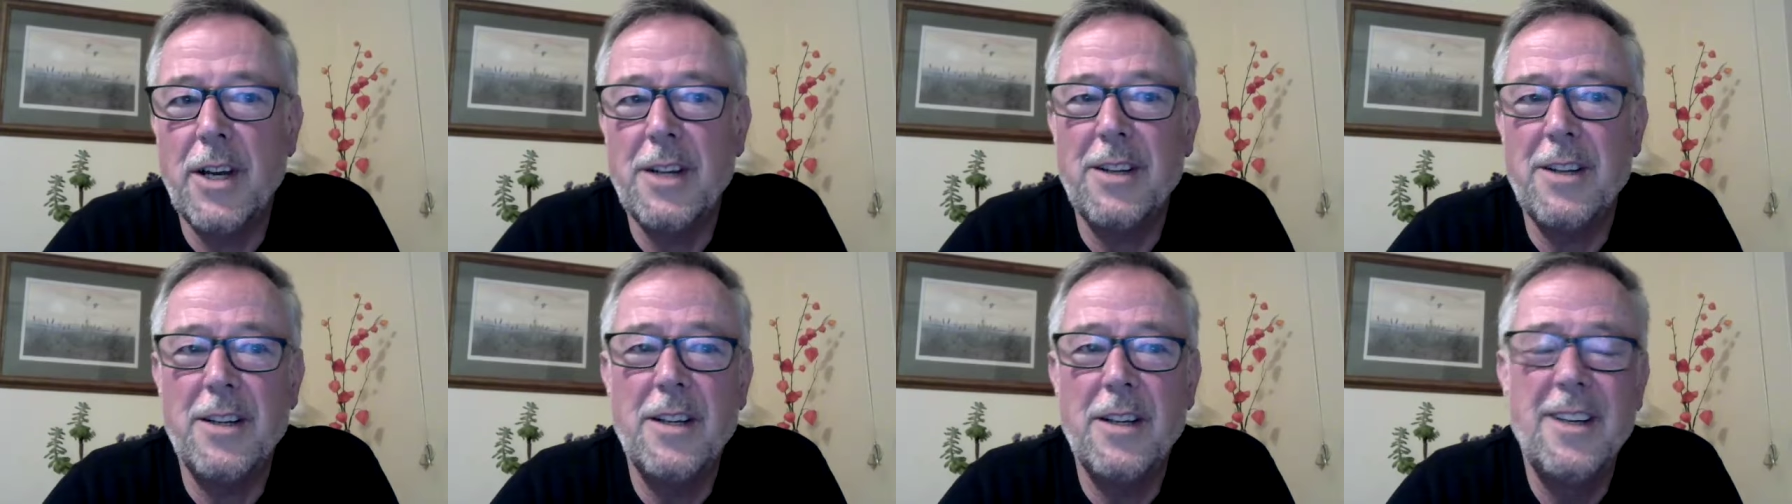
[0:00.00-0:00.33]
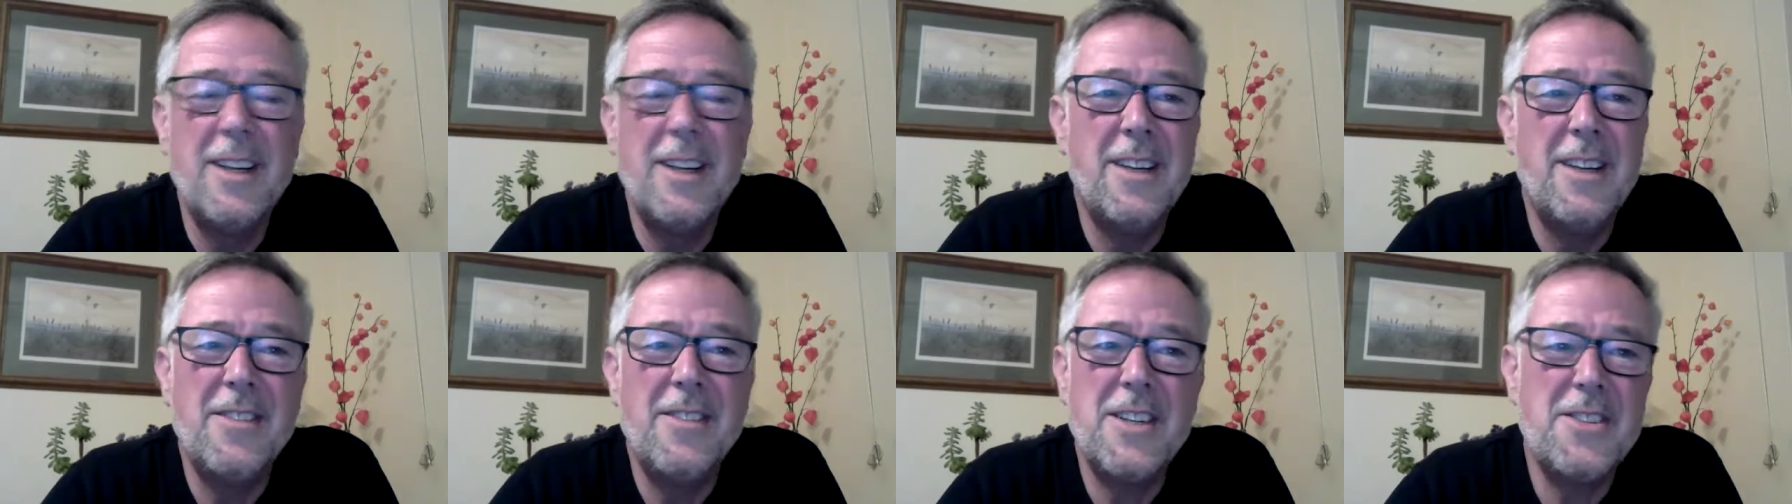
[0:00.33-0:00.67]
And
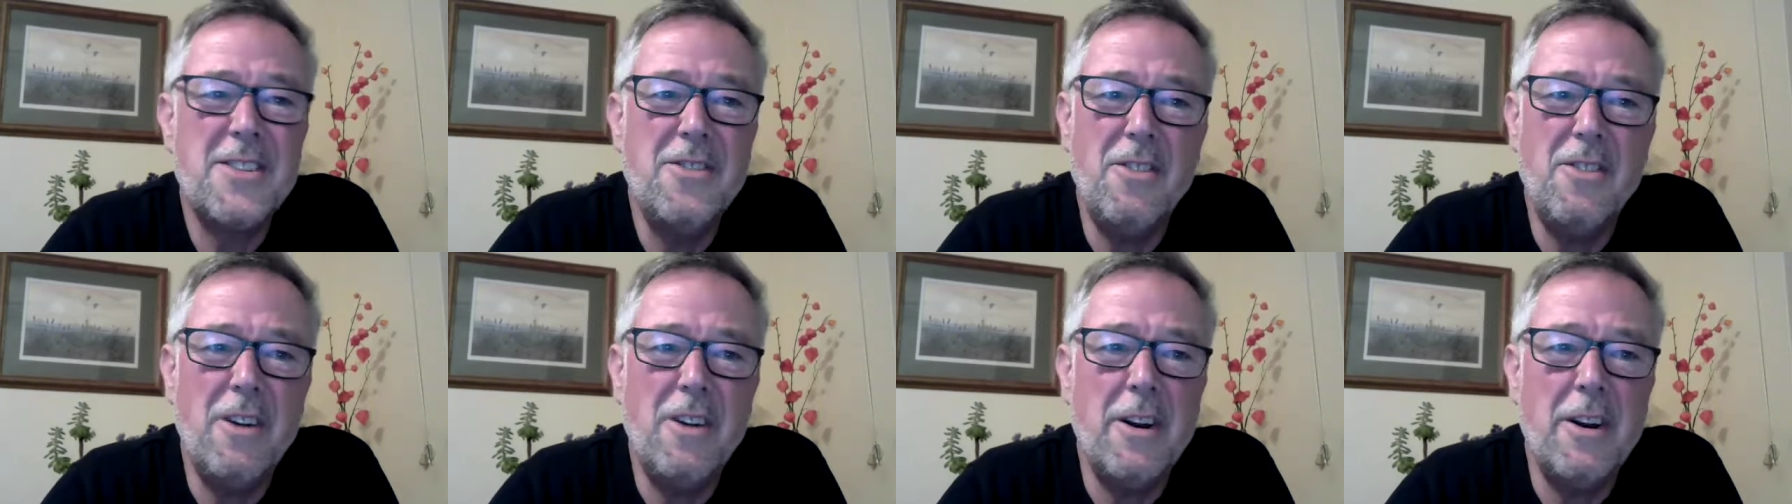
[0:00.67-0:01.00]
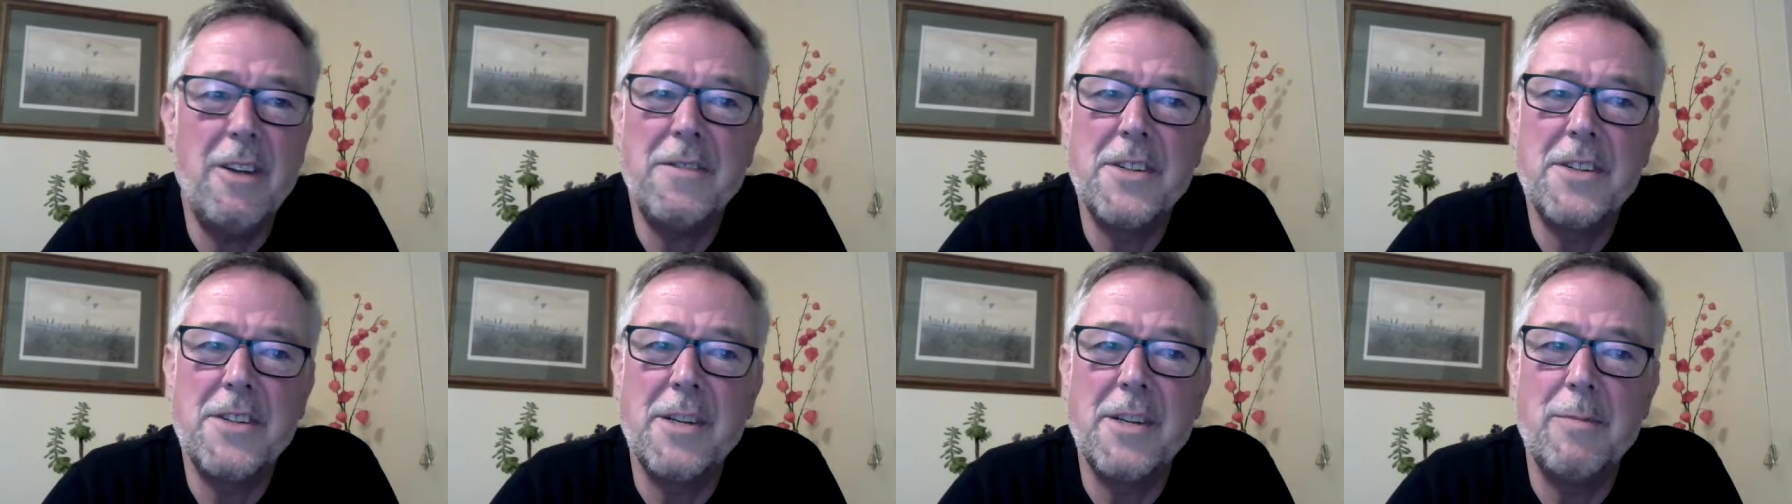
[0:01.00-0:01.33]
there's not enough
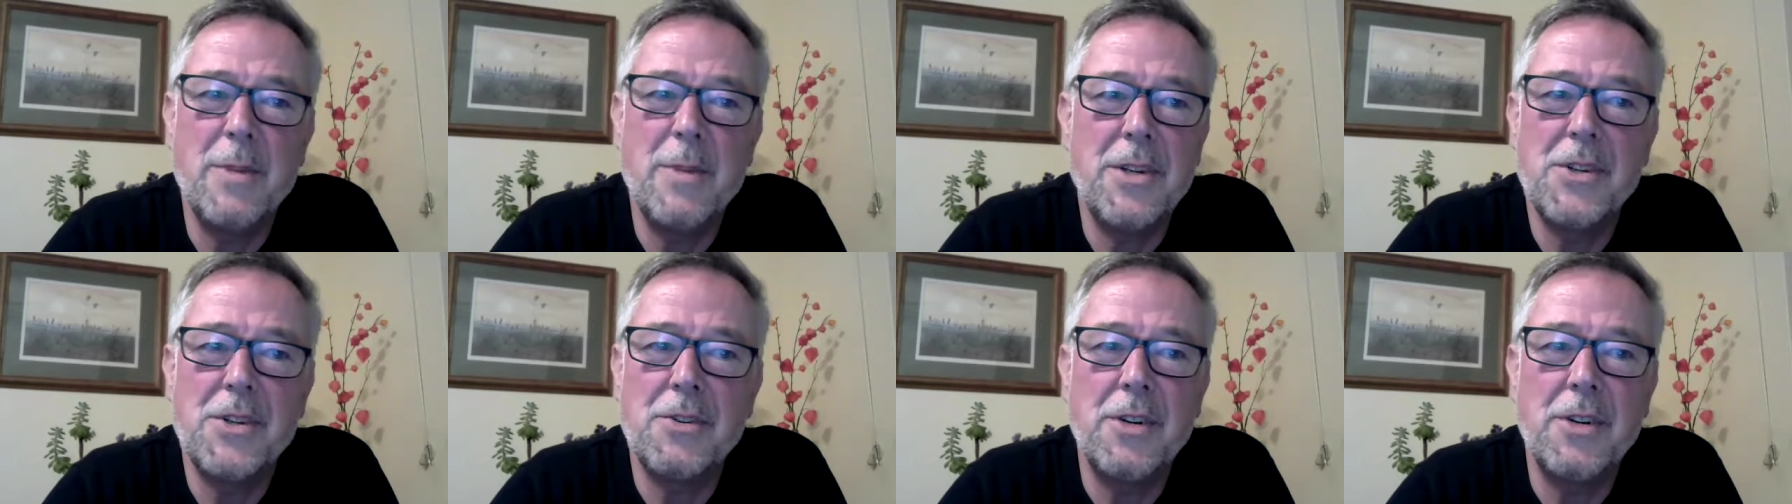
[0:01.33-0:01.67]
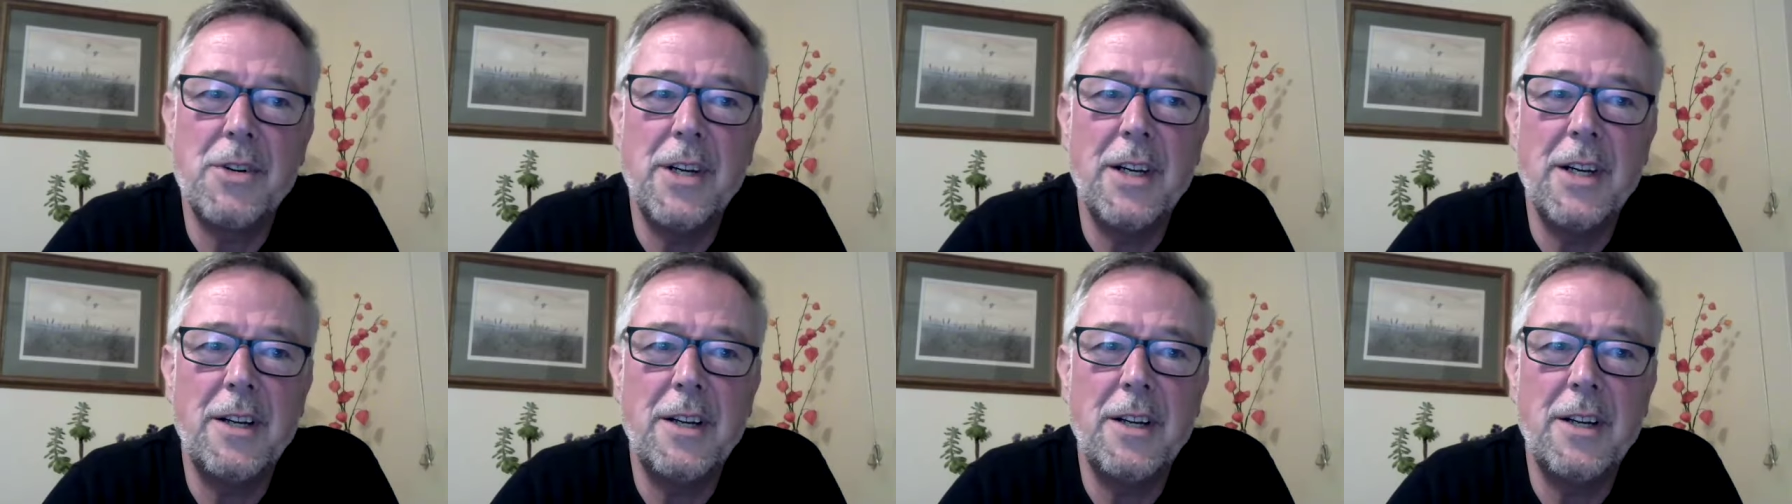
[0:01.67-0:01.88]
symmetry.